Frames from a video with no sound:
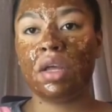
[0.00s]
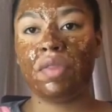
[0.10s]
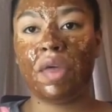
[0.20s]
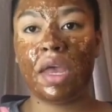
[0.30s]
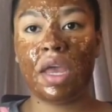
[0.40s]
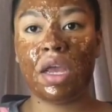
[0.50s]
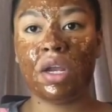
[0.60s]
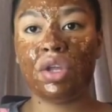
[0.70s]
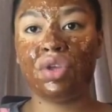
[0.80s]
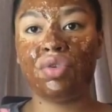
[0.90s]
Then
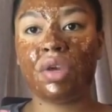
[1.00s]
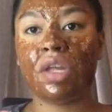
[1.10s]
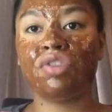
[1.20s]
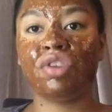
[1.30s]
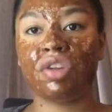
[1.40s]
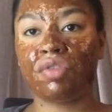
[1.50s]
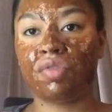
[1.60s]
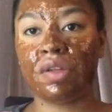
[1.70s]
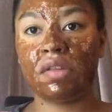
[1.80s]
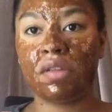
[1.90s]
you can just
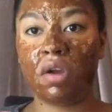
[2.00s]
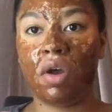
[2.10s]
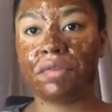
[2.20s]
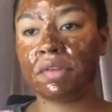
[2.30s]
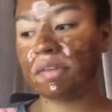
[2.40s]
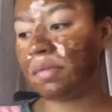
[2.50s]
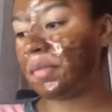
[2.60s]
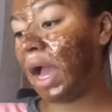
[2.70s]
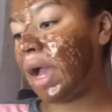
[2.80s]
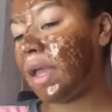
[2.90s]
rinse it off. Since I'm
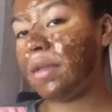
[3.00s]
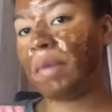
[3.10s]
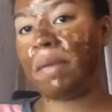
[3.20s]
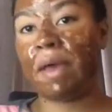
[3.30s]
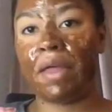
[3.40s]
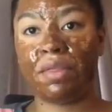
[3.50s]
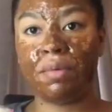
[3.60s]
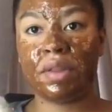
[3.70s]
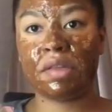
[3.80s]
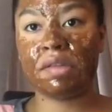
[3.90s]
not in my bathroom
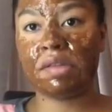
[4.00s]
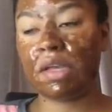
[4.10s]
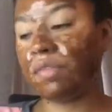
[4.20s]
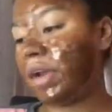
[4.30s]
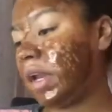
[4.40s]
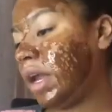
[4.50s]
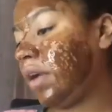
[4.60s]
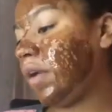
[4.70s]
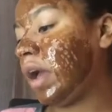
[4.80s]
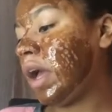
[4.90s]
at the sink right
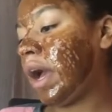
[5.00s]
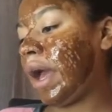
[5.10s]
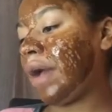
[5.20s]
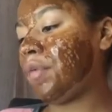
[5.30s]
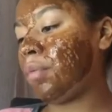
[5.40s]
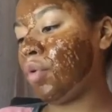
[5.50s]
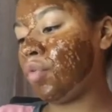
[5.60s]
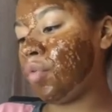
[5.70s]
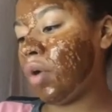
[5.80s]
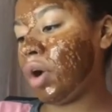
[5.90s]
now, I have a bowl of
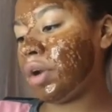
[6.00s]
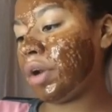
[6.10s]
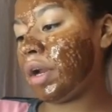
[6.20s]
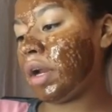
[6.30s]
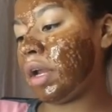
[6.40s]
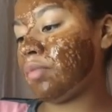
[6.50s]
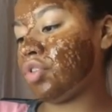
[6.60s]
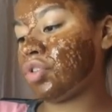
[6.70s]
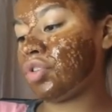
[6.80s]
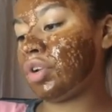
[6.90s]
water, and I'm
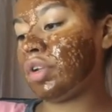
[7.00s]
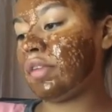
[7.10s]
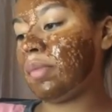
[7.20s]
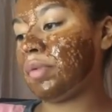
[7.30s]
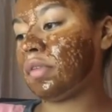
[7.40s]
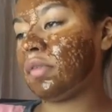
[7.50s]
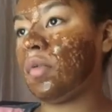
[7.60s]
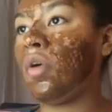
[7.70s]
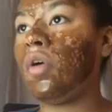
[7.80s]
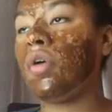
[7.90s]
just gonna dip a
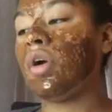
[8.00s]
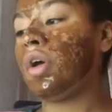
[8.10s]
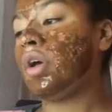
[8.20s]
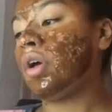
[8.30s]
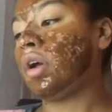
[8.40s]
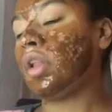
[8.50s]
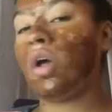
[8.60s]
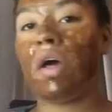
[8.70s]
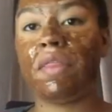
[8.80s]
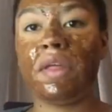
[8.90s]
small
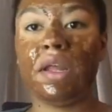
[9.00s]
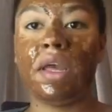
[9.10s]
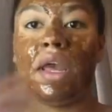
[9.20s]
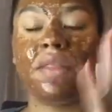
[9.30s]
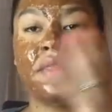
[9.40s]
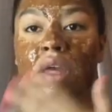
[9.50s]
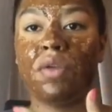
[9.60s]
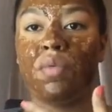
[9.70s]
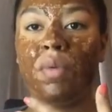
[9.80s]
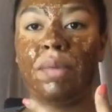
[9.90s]
cloth in it and then
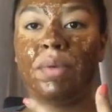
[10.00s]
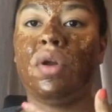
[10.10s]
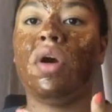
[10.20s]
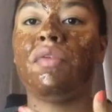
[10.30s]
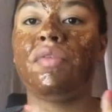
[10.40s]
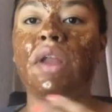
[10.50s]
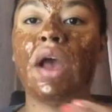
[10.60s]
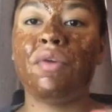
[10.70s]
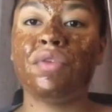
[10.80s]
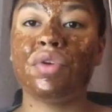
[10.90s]
wipe it off.
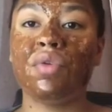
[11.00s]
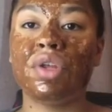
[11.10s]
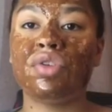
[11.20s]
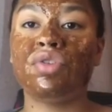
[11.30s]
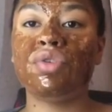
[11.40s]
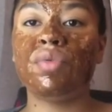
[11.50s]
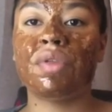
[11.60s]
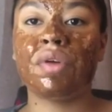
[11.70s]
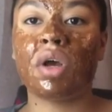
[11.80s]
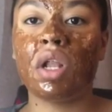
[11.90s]
Now, if you're going to do it with
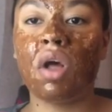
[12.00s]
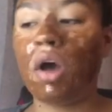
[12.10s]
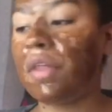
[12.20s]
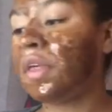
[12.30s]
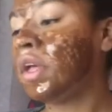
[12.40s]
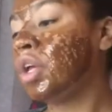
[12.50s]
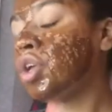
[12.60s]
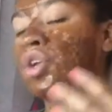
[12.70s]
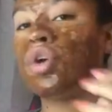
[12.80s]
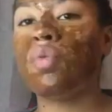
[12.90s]
a cloth,
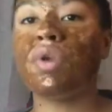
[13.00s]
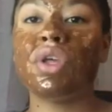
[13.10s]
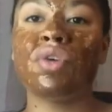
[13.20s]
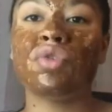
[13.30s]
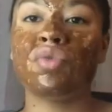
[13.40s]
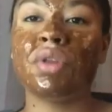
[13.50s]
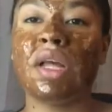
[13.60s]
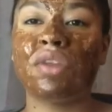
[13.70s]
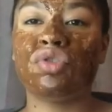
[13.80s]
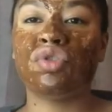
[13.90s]
you don't want to use one
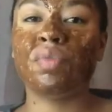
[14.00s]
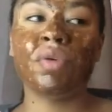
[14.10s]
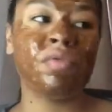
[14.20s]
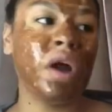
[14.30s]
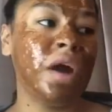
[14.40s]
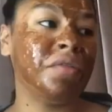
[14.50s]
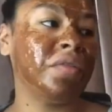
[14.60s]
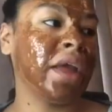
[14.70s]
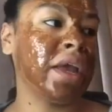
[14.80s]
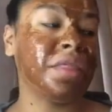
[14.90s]
that's super rough,
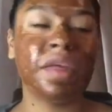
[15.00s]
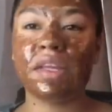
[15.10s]
like a thick